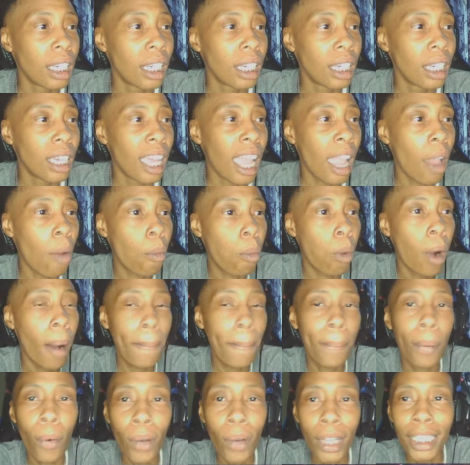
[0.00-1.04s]
at
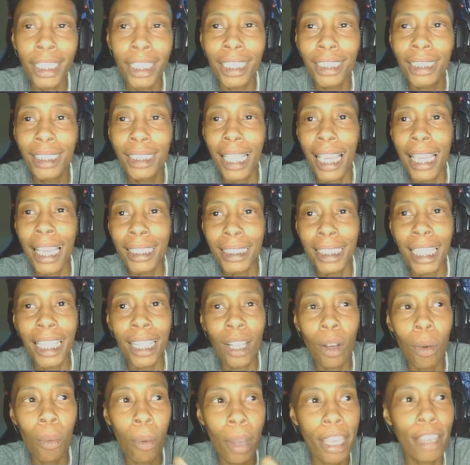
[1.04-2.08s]
what point does that take
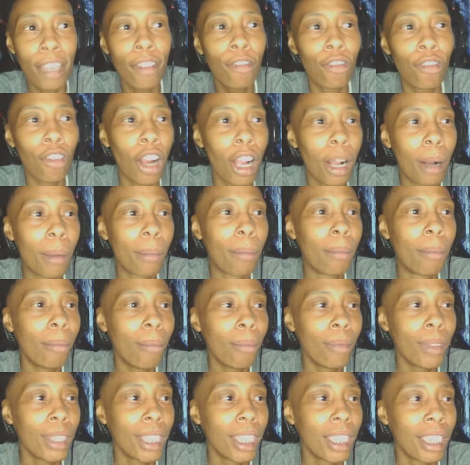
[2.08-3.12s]
away from
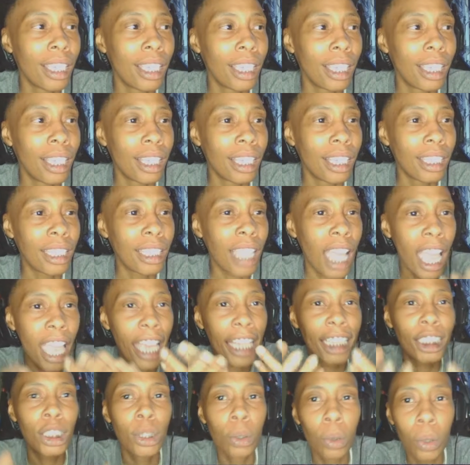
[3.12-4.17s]
the
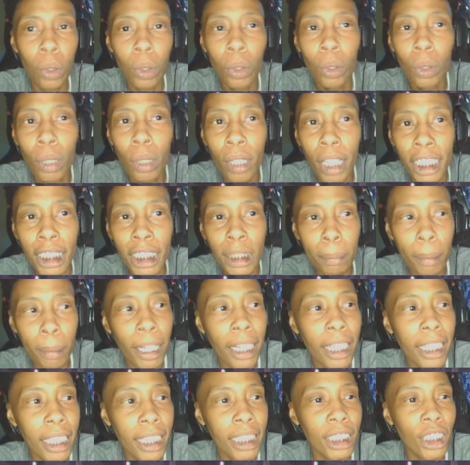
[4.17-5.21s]
actual
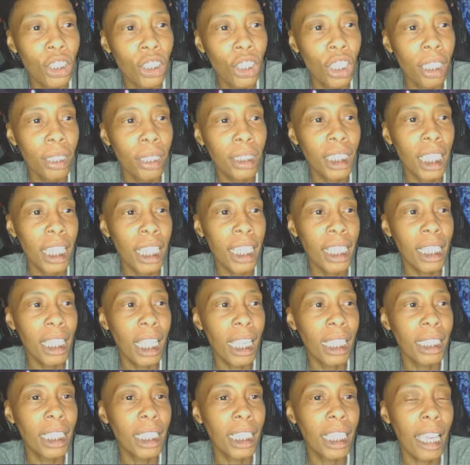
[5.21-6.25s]
experience? You know what I'm saying?
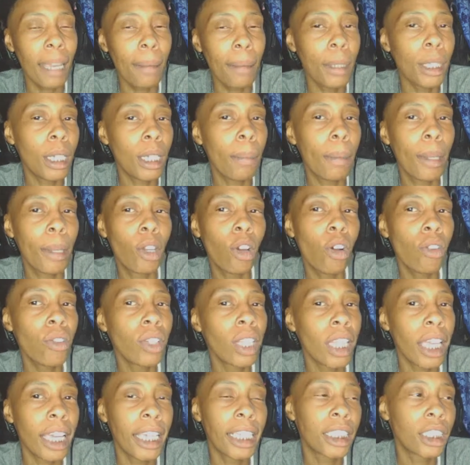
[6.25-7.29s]
Like, the game could have been over
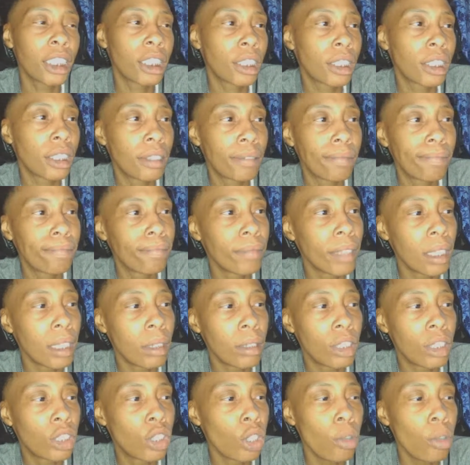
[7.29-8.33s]
like
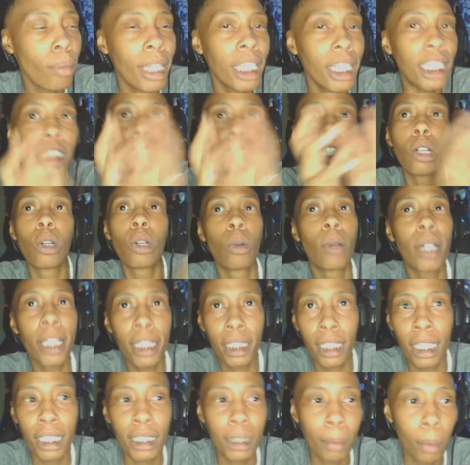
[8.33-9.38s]
2 minutes ago at
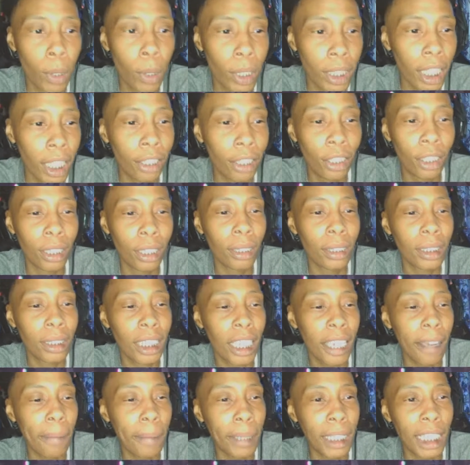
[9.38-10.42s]
this point. Like, you know what I'm
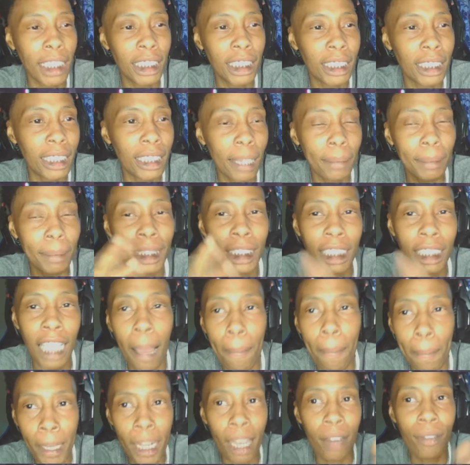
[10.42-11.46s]
saying? But they just kept
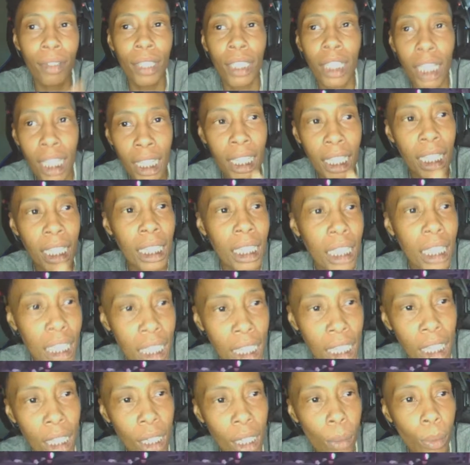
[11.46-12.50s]
stopping everything. And
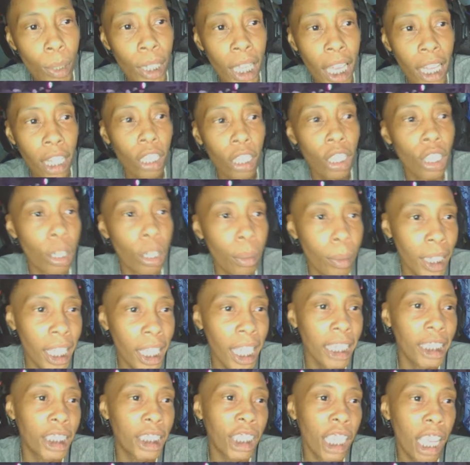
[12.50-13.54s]
we got to look. We got
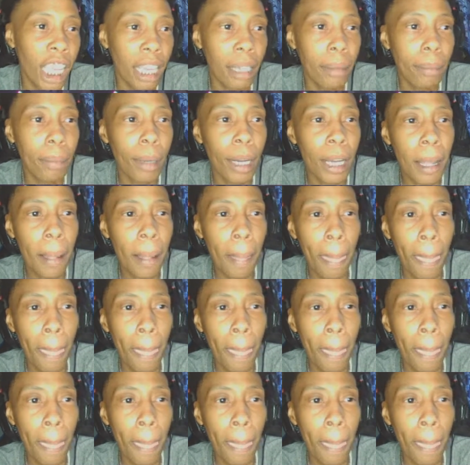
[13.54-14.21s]
to check. But